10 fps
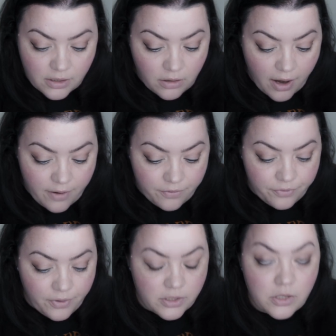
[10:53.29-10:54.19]
a lot of
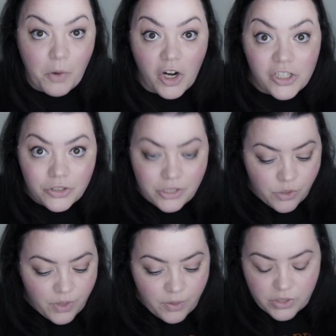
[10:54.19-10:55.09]
sparkle
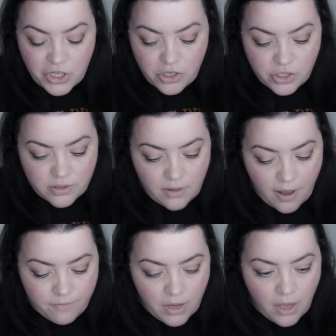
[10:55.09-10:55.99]
to it, which I just
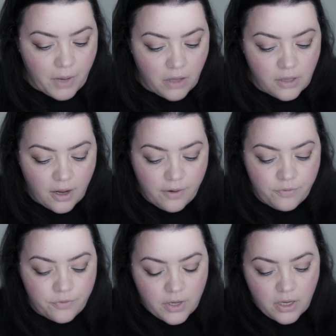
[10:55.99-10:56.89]
love. A lot
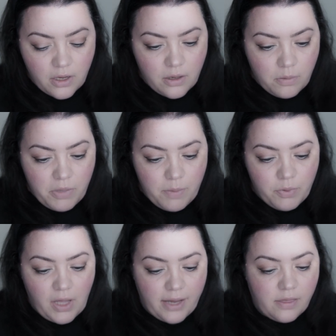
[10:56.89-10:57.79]
of people
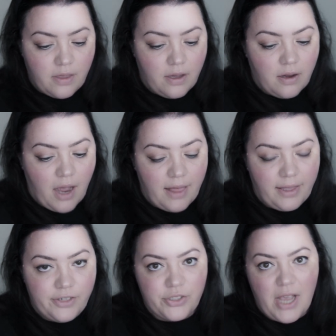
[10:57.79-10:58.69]
like the
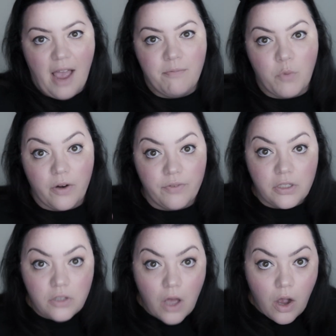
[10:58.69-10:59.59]
highlighters that have more of a
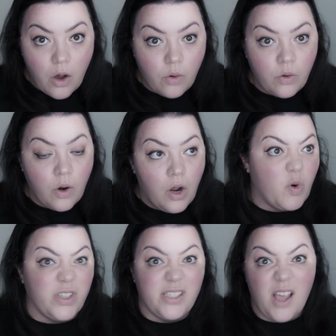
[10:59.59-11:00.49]
glow,
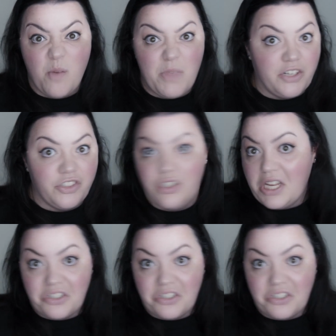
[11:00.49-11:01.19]
or some that are just like